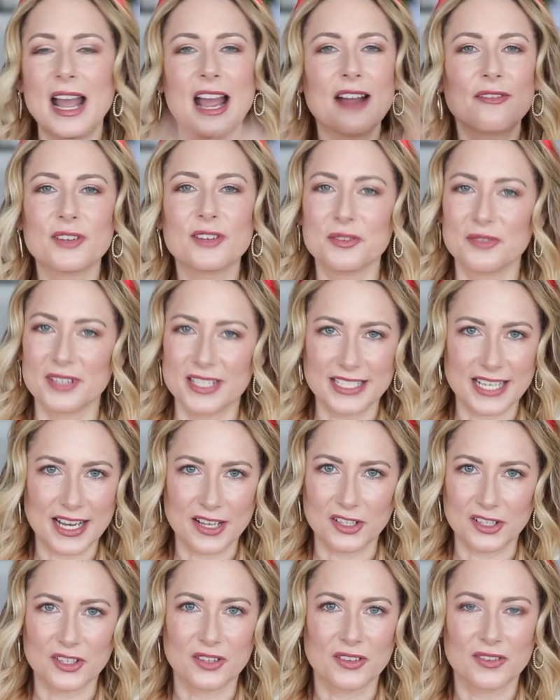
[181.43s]
every
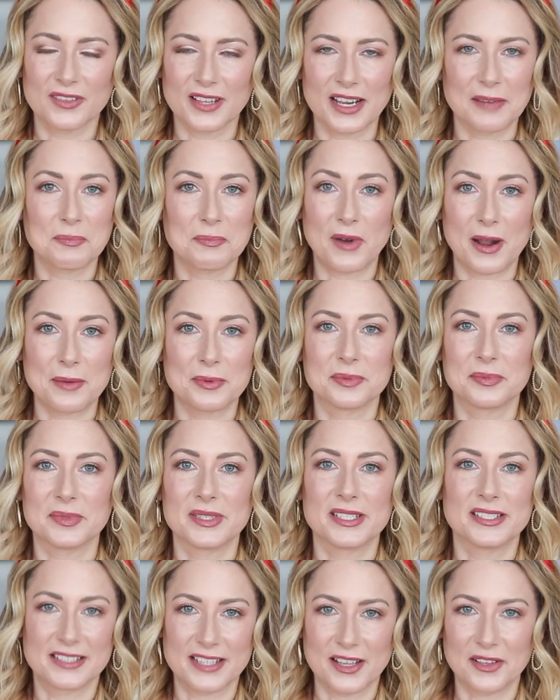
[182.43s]
retailer that
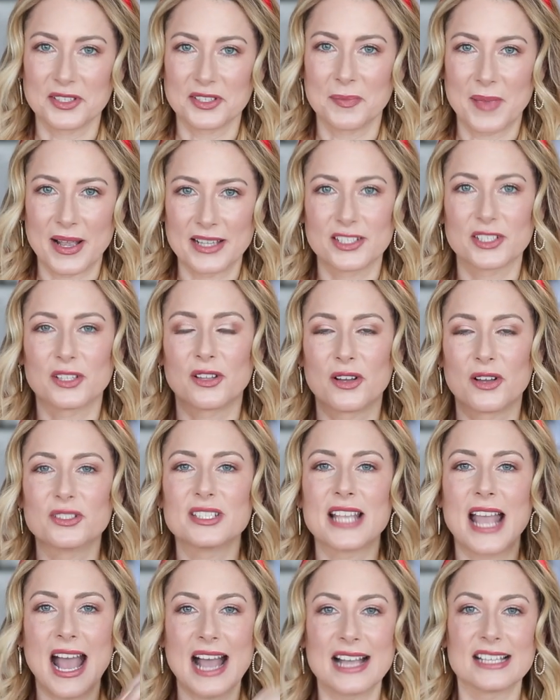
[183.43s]
probably sells men's clothes
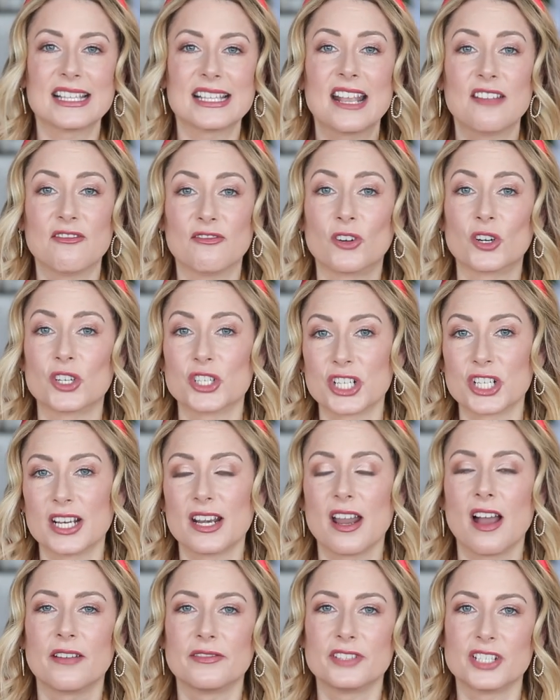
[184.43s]
has a version
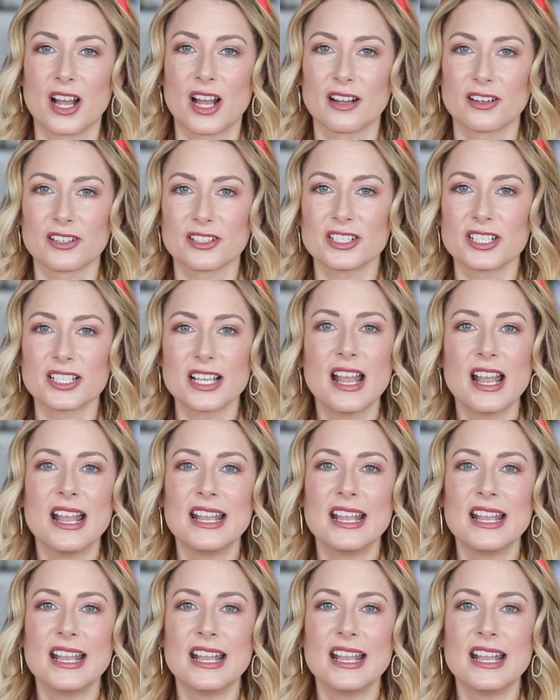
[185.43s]
of joggers.